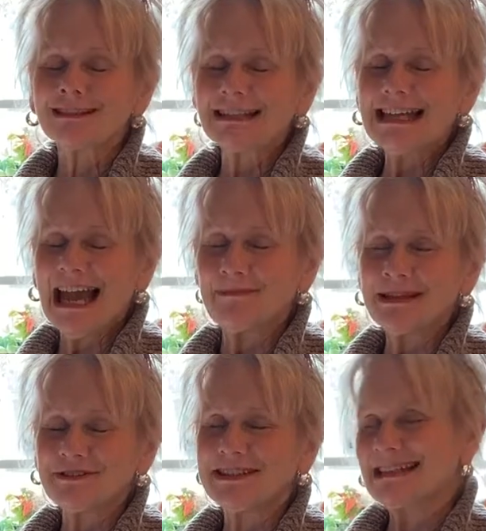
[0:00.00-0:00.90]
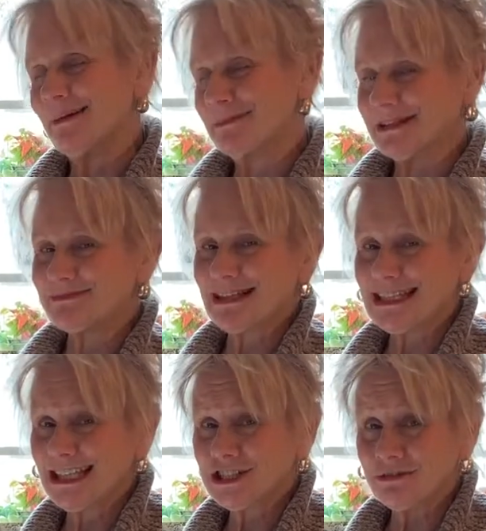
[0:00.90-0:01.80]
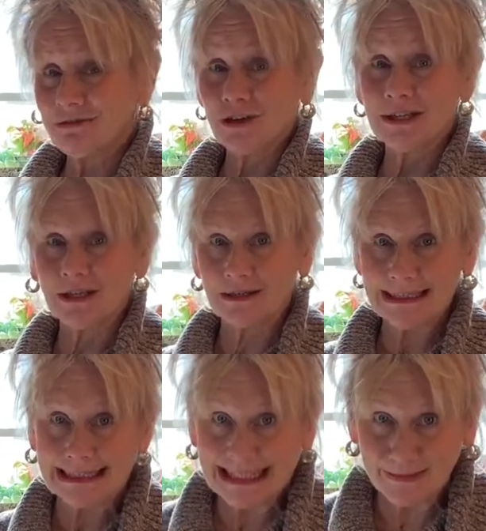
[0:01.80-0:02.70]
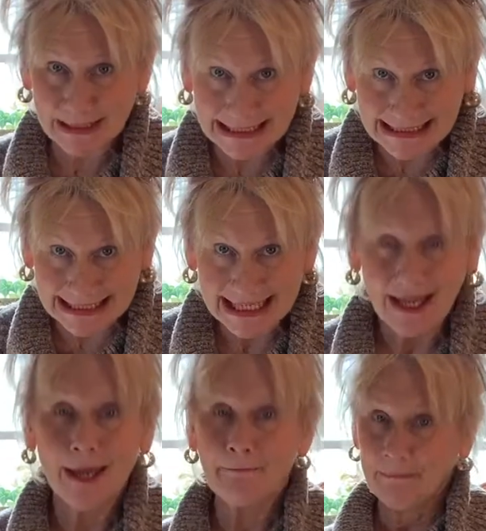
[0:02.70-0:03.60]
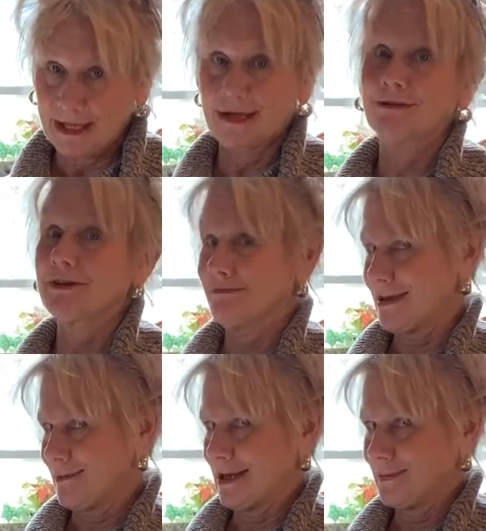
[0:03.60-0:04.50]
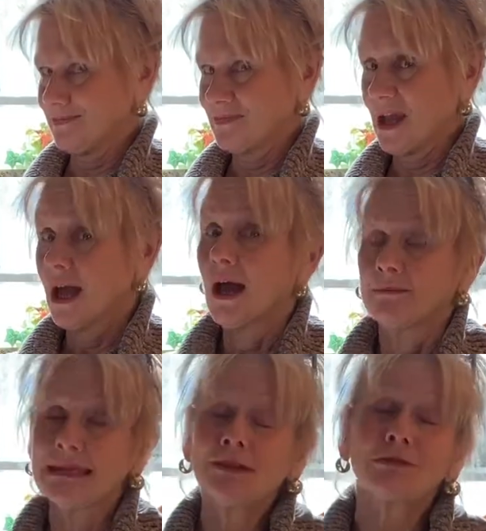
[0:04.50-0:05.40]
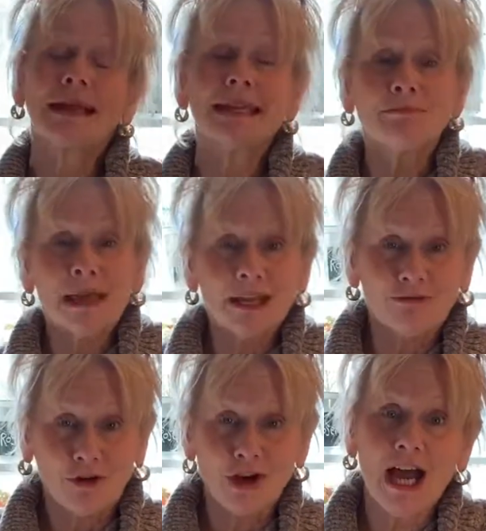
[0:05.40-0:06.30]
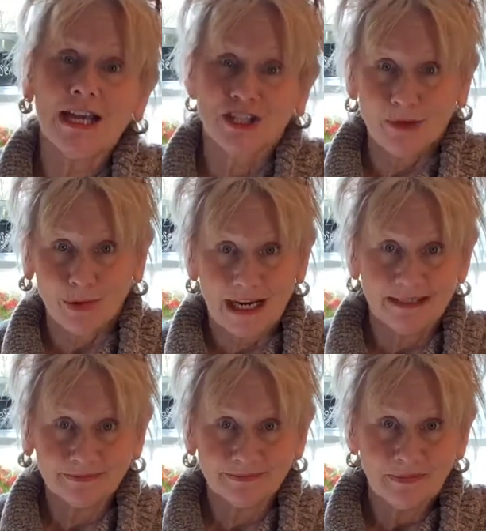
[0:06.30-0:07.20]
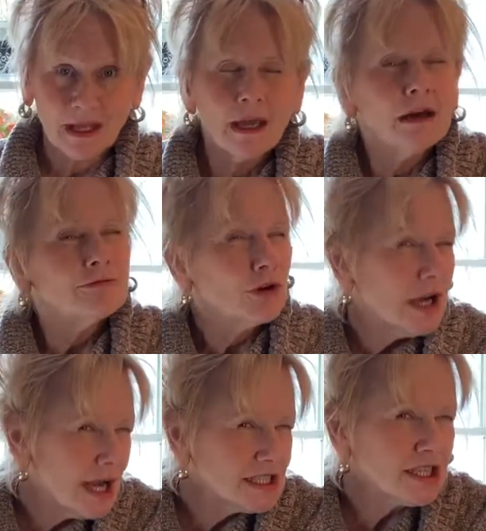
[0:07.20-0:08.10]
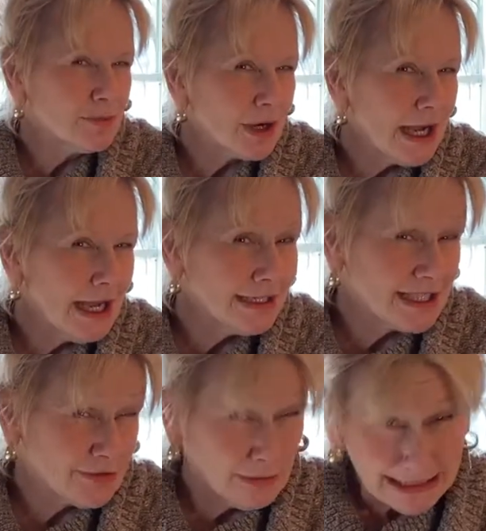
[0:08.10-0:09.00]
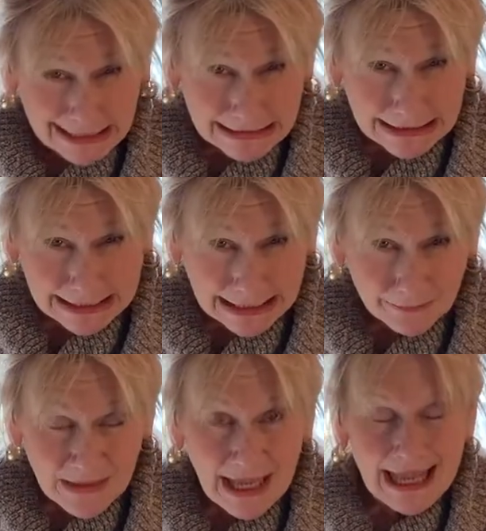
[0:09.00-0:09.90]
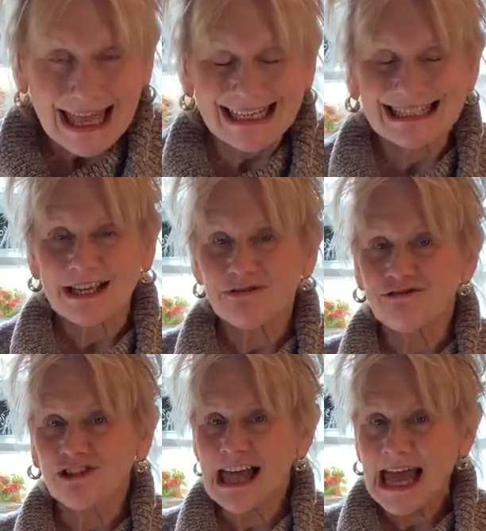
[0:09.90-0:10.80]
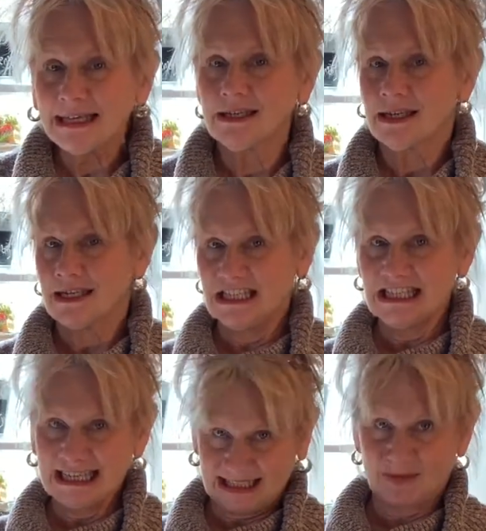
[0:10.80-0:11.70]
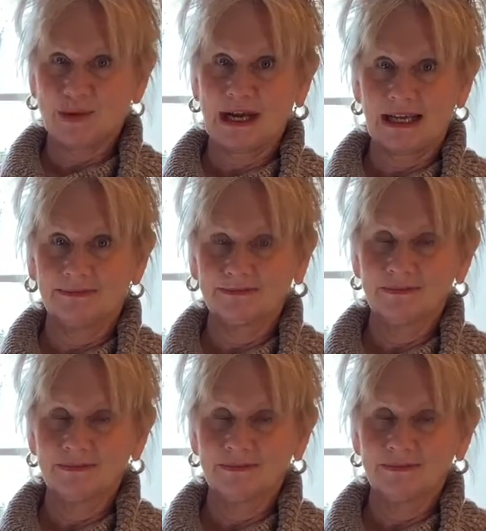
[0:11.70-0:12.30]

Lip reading: really happy you stopped into my kitchen for another easy peasy minute with Mimi. I'm getting ready to make focaccia bread. Focaccia bread is from Italy and it's a flat yeast bread.